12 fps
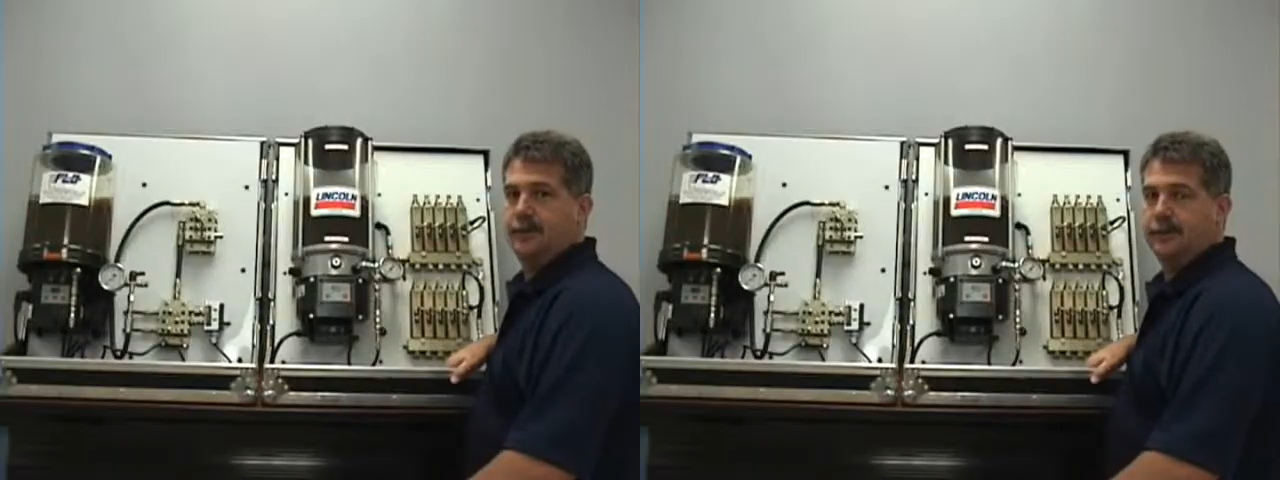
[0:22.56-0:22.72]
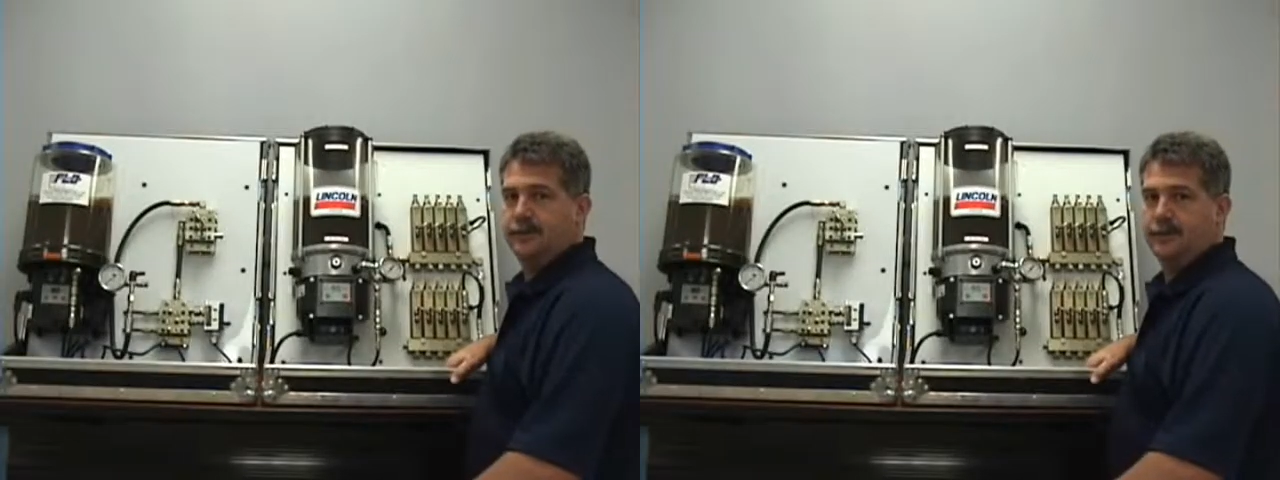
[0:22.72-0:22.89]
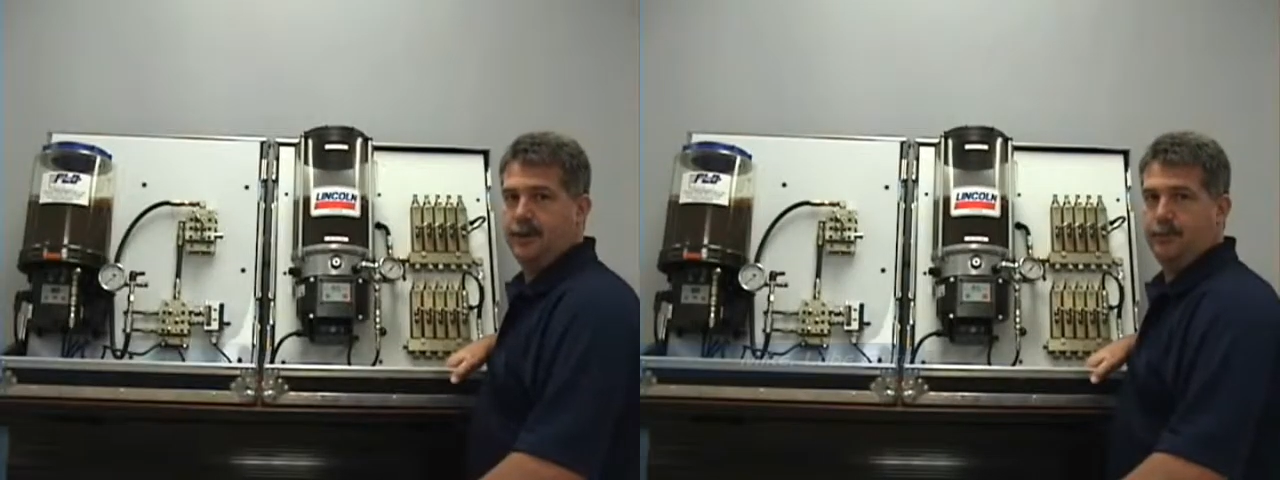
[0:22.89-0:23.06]

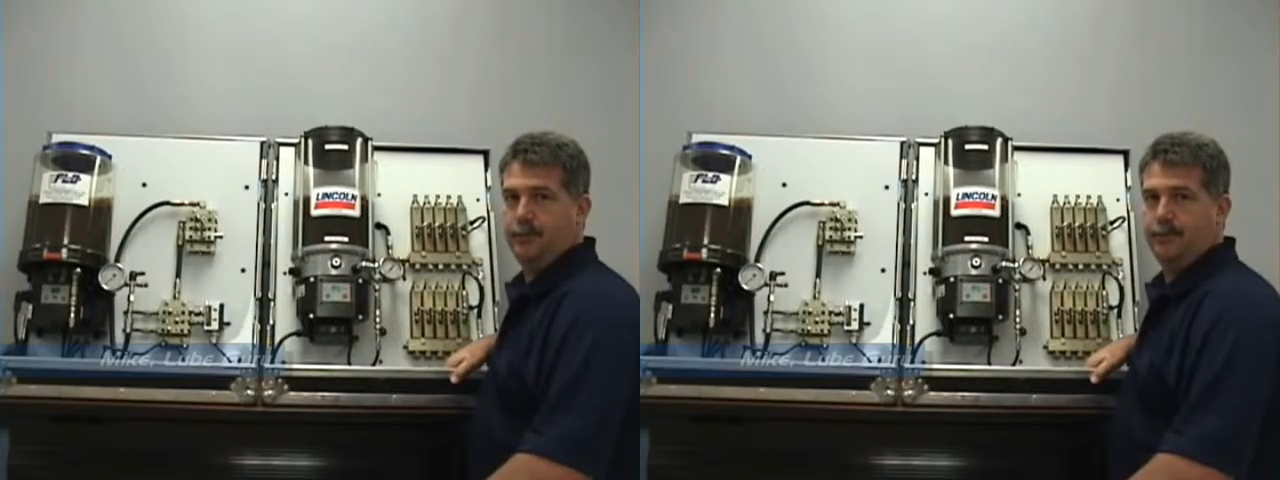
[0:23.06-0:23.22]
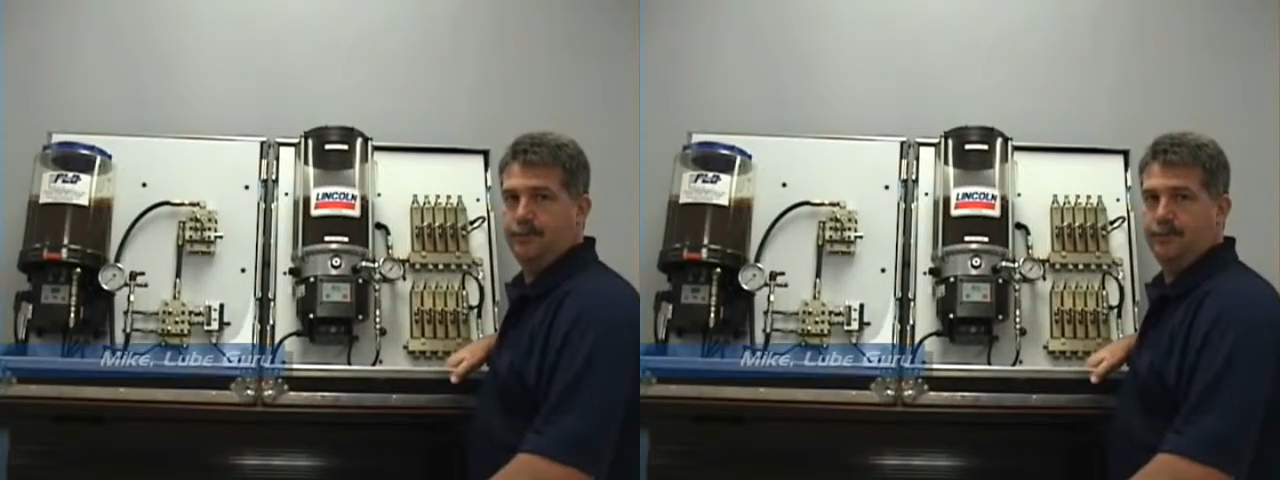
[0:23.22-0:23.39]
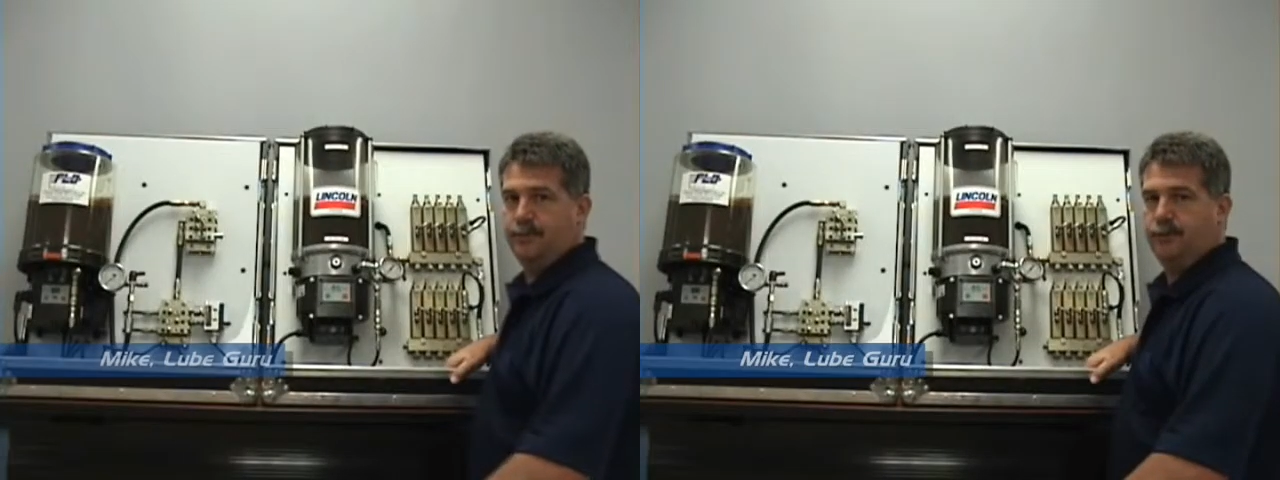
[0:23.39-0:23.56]
Thanks,
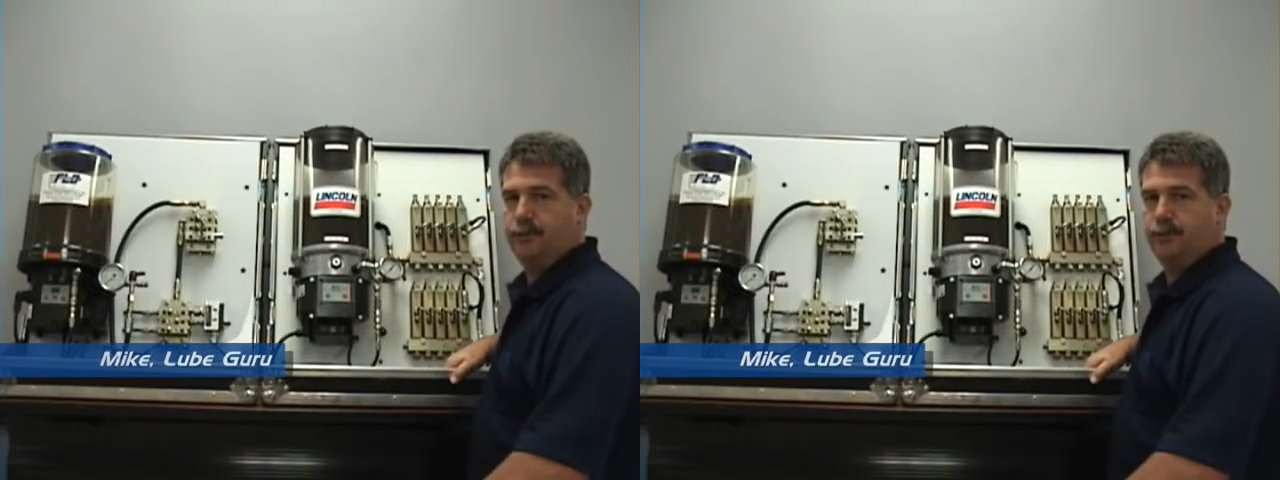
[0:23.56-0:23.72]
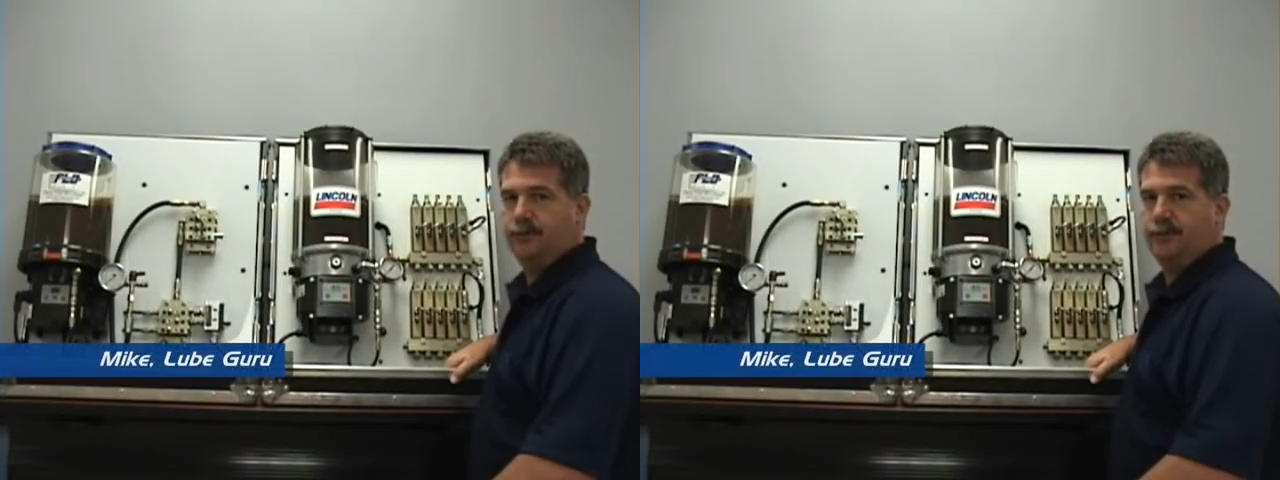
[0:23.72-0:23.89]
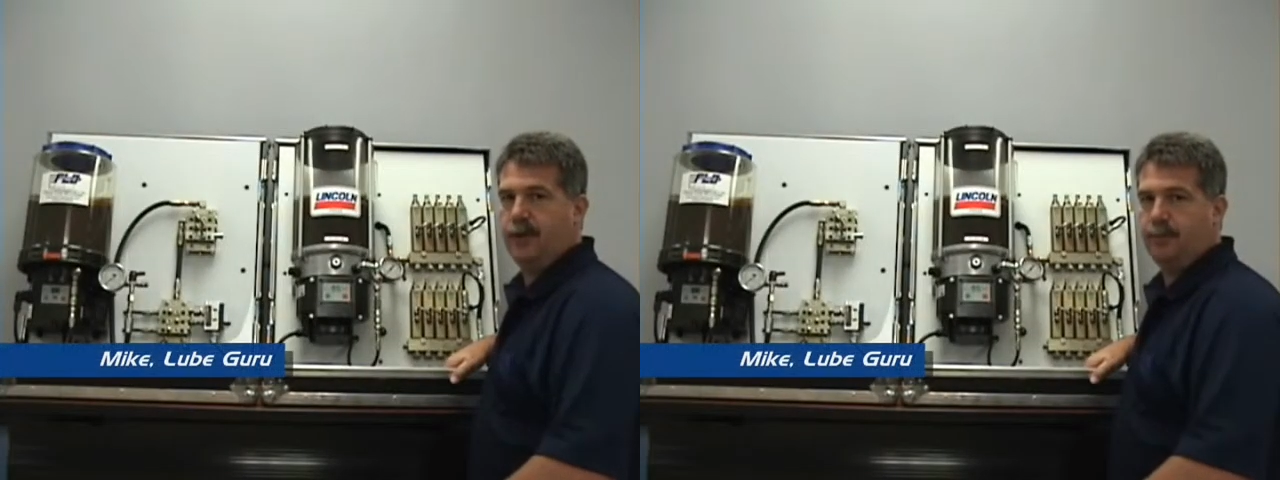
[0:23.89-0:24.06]
Gabriel.
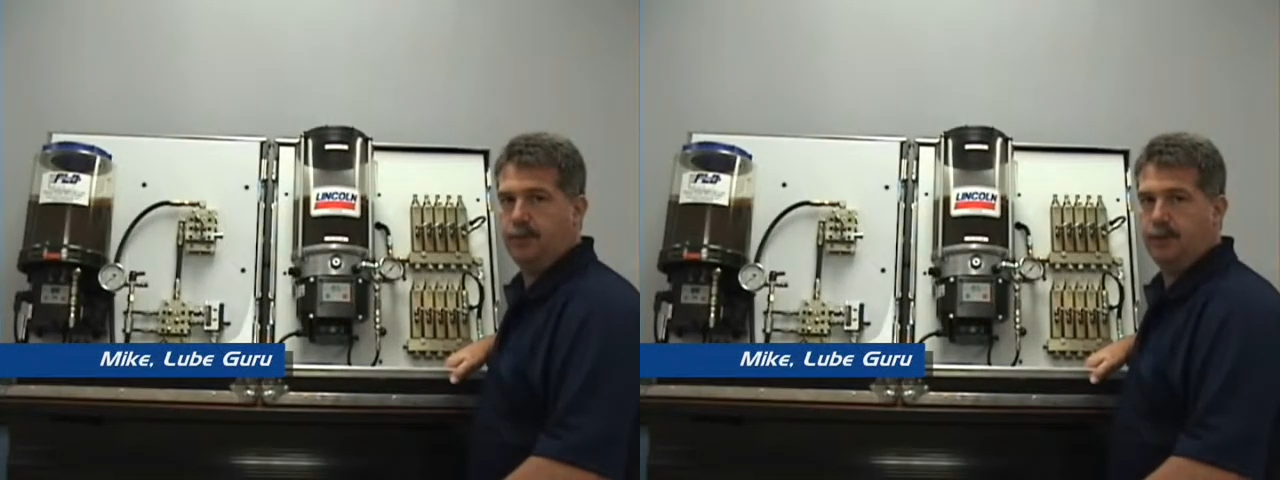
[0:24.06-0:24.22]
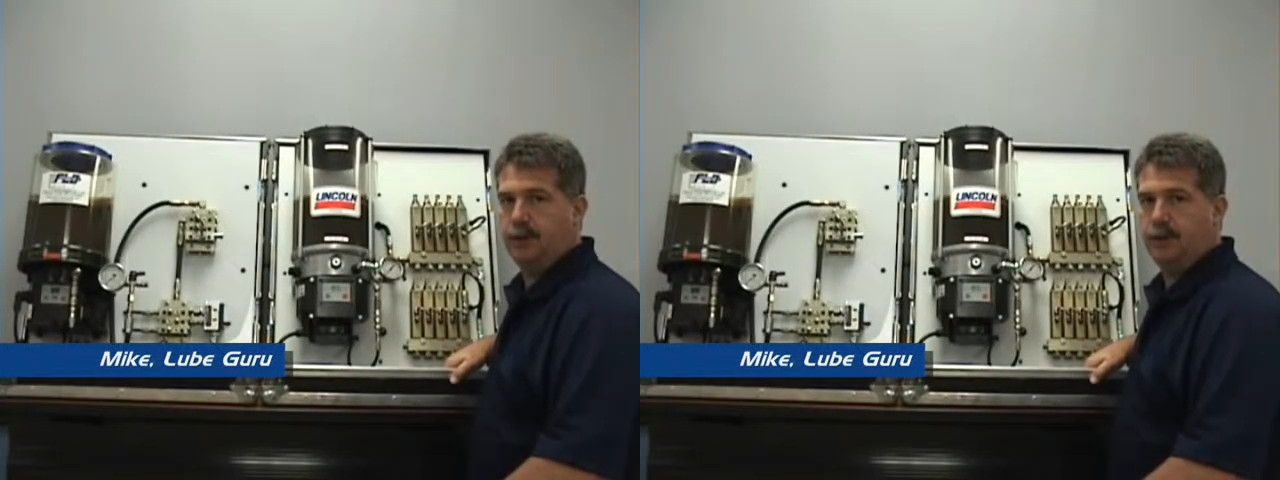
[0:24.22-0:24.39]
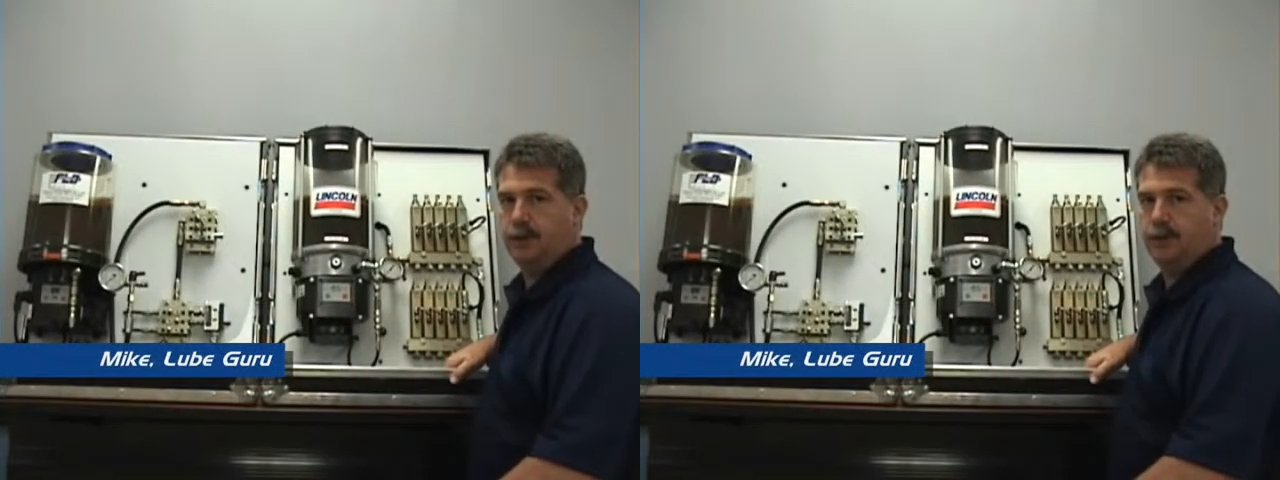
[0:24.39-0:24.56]
First
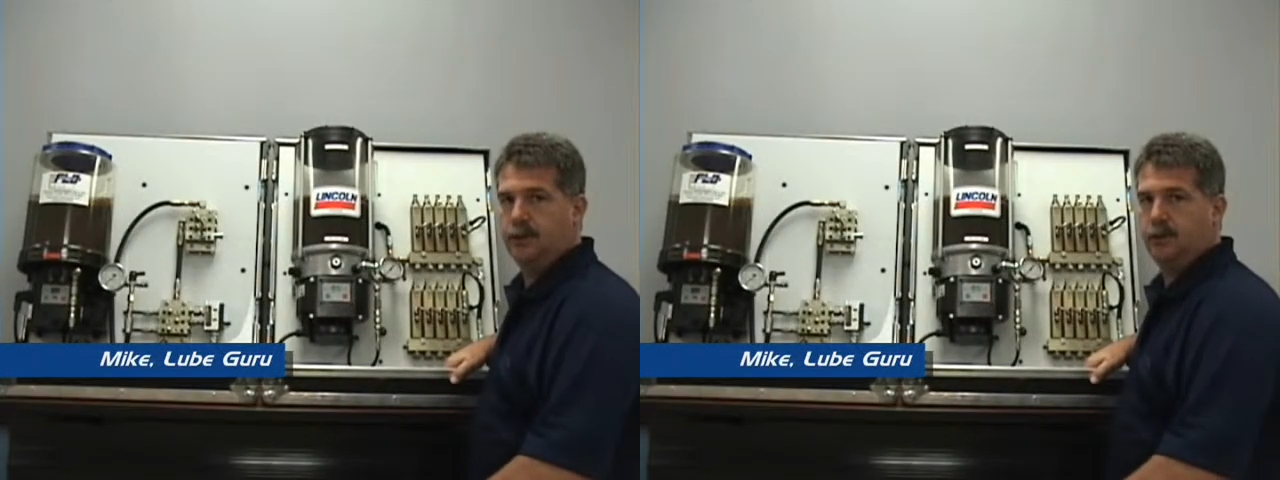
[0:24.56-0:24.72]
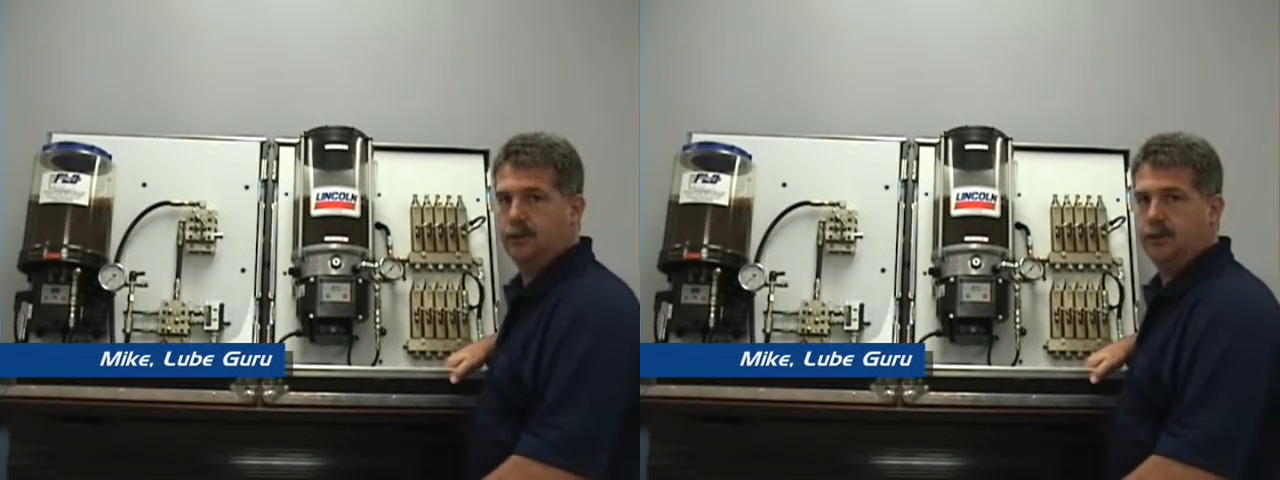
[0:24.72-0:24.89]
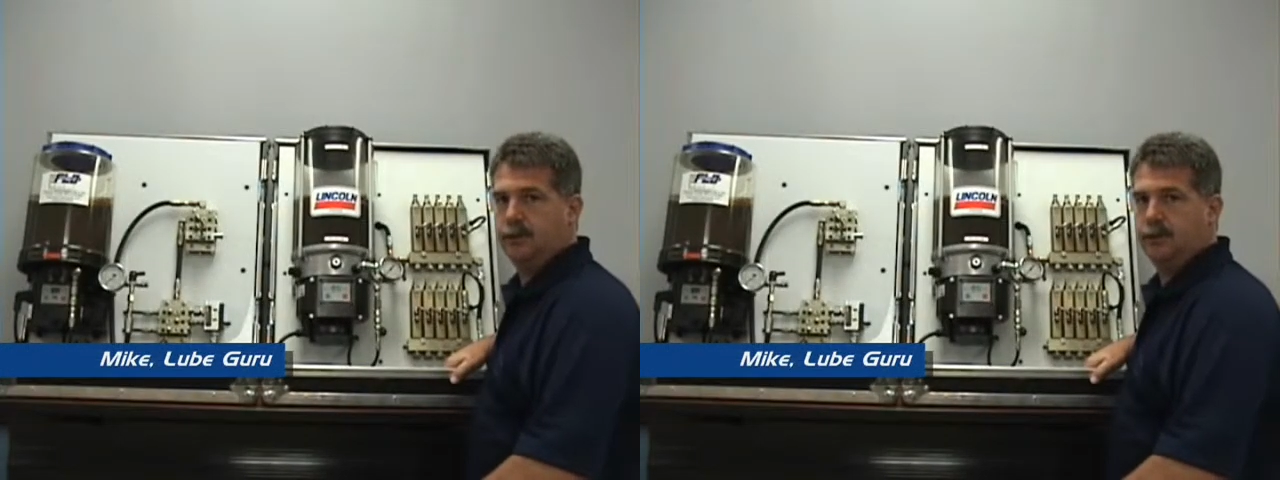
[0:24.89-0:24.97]
step in,